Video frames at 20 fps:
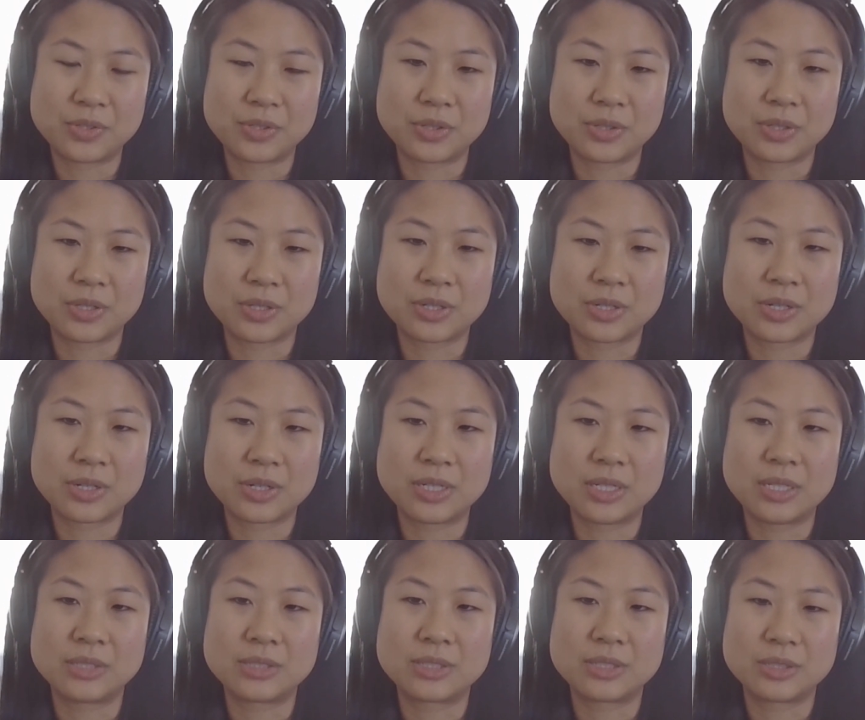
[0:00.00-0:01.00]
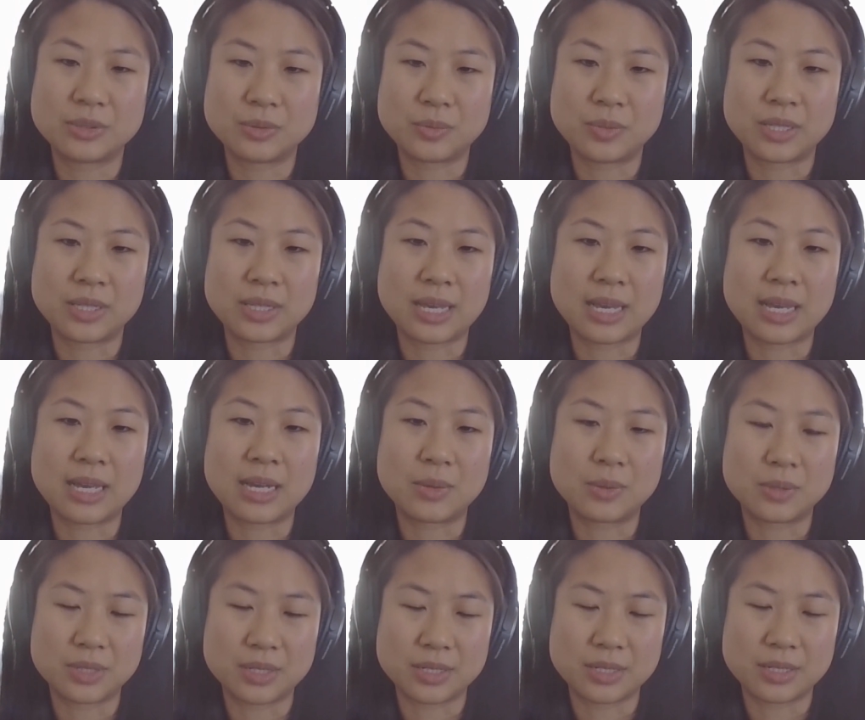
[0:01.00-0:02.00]
So the current intern with
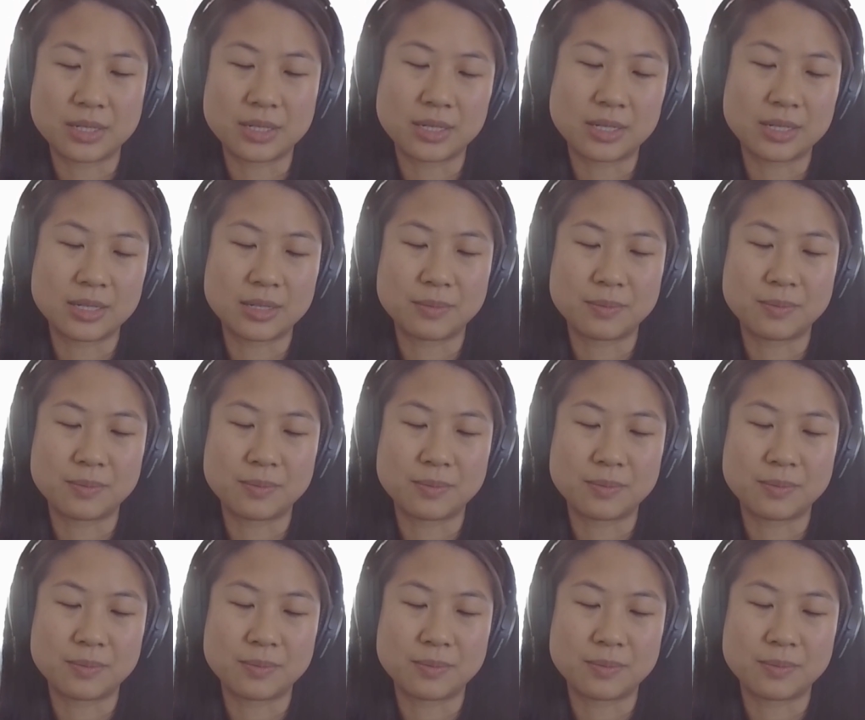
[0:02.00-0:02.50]
our